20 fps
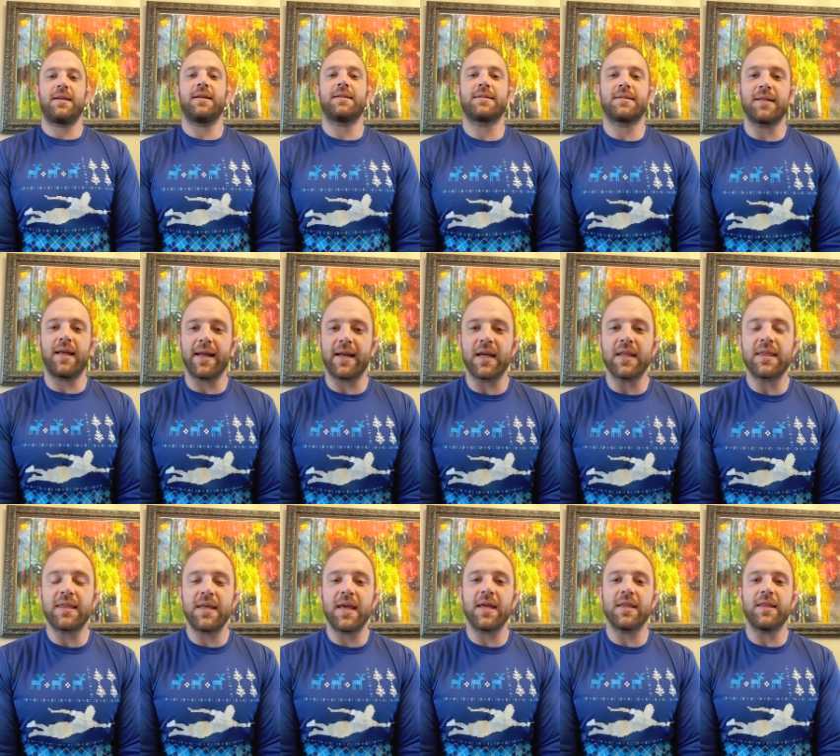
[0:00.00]
It's like a
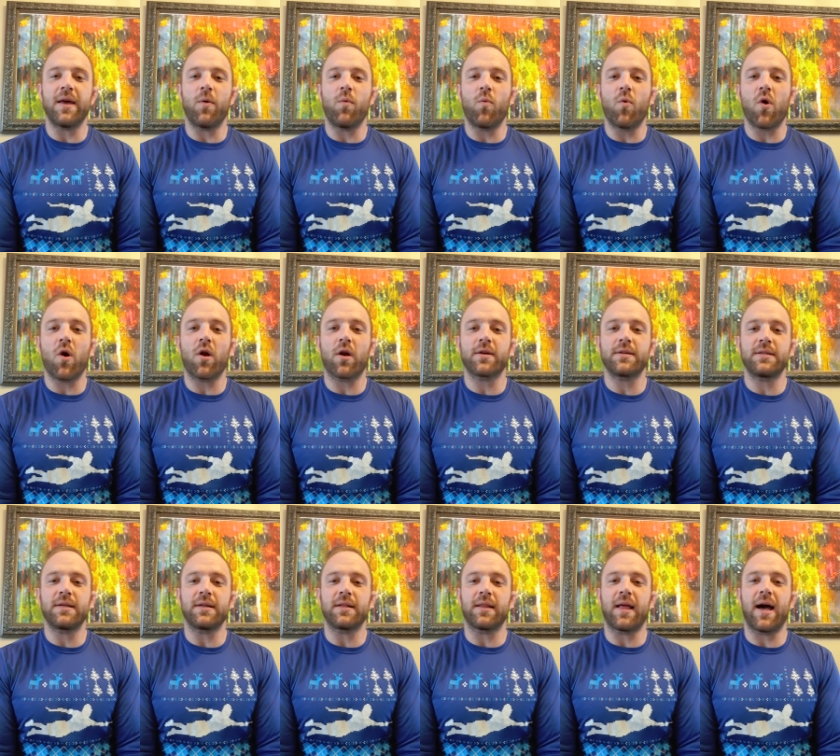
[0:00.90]
thing that works
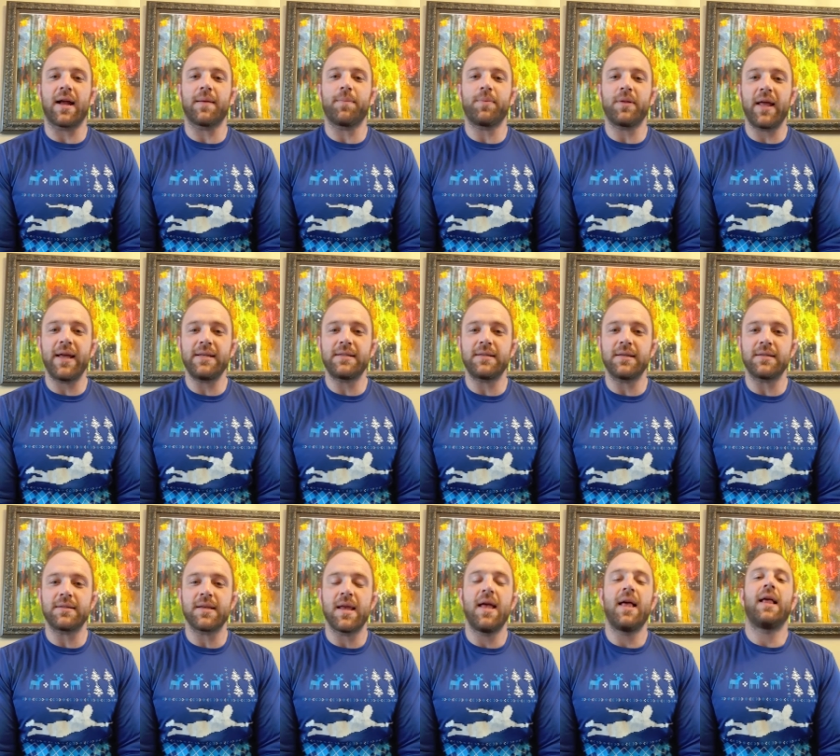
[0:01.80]
in a lot of
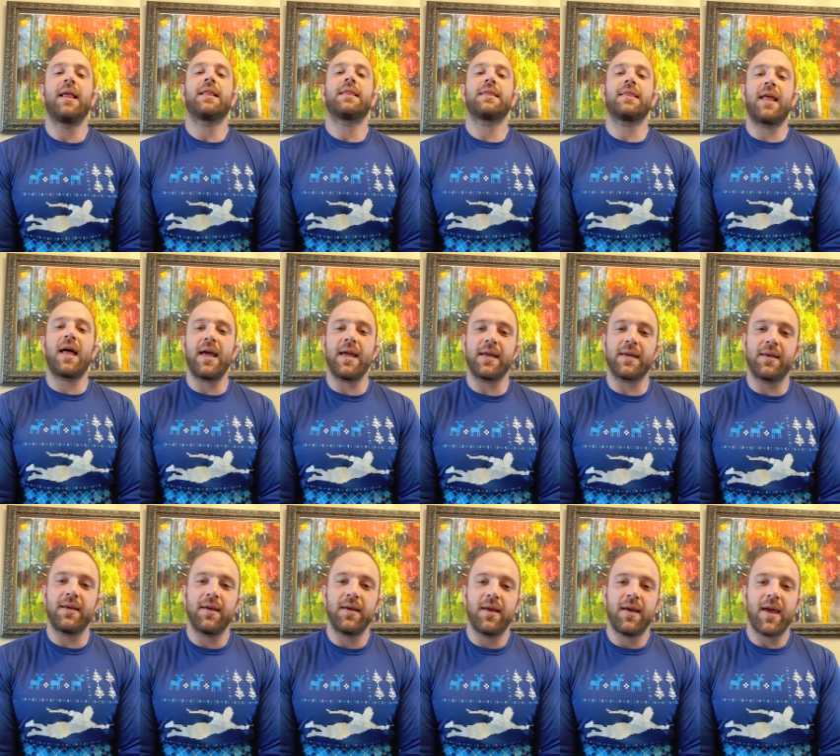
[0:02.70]
places,
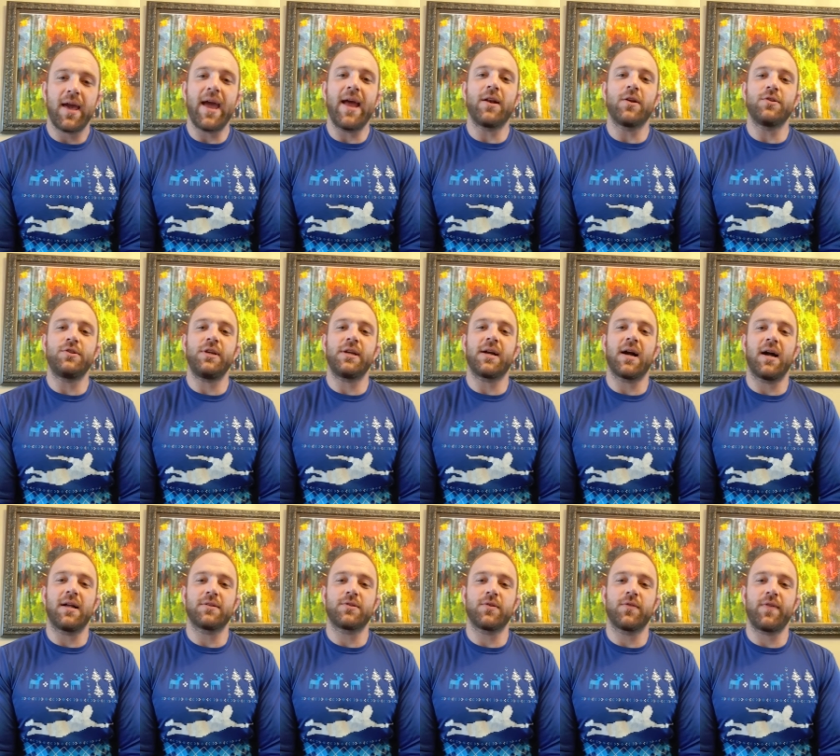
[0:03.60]
like energy
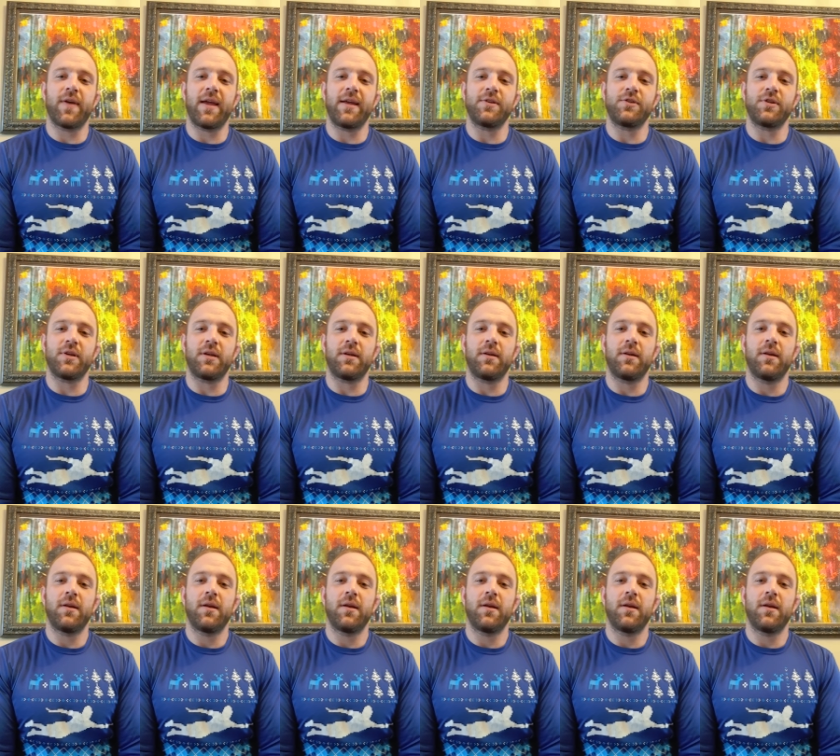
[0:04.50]
conservation,